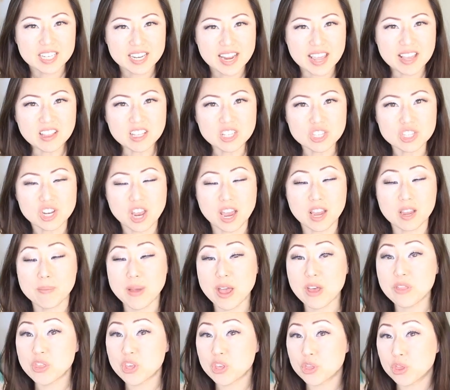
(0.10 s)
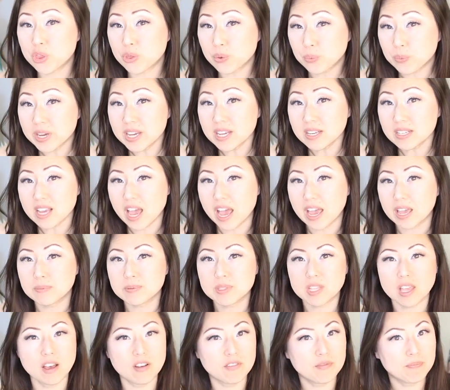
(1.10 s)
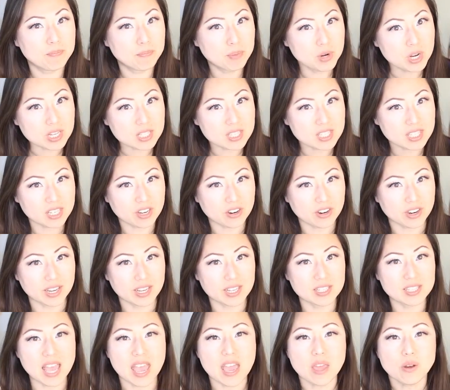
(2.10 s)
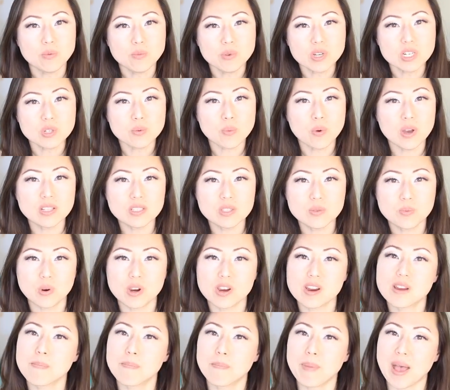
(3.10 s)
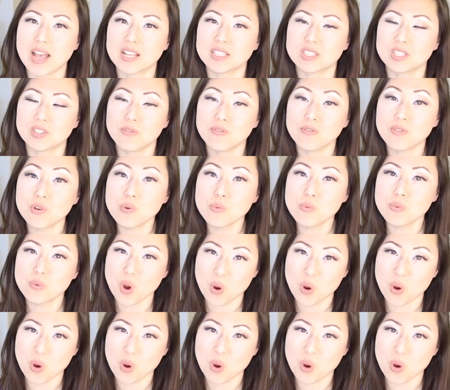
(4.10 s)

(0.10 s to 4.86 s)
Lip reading: today let's talk about the three types of book series and which ones work best for